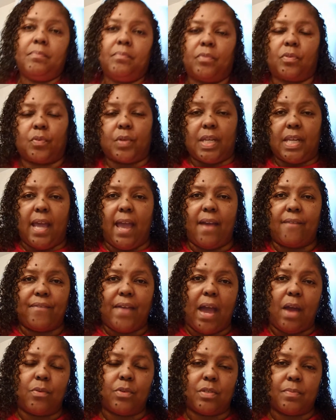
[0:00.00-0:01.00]
3.5
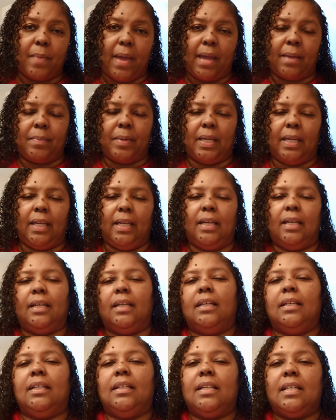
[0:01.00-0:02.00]
hours maybe,
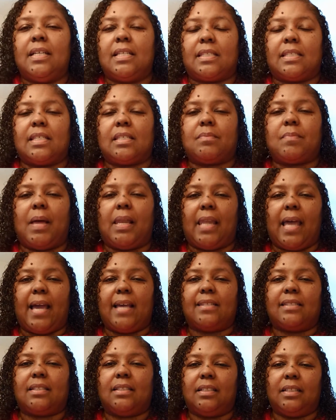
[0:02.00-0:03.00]
since my
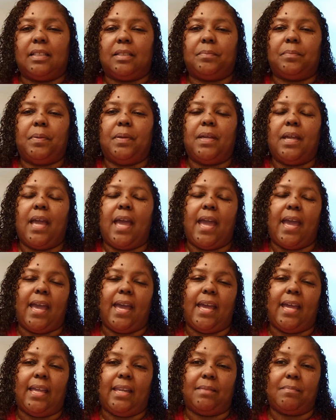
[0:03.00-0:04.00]
last clip,
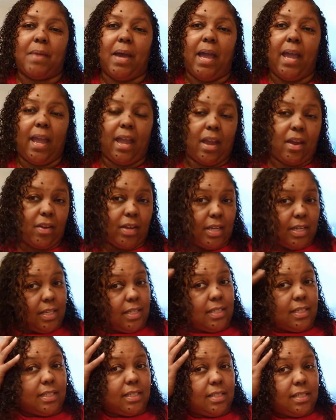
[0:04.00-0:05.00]
and my hair
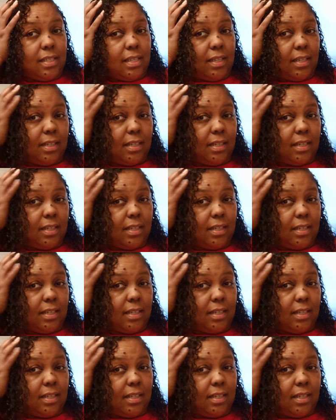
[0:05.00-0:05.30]
is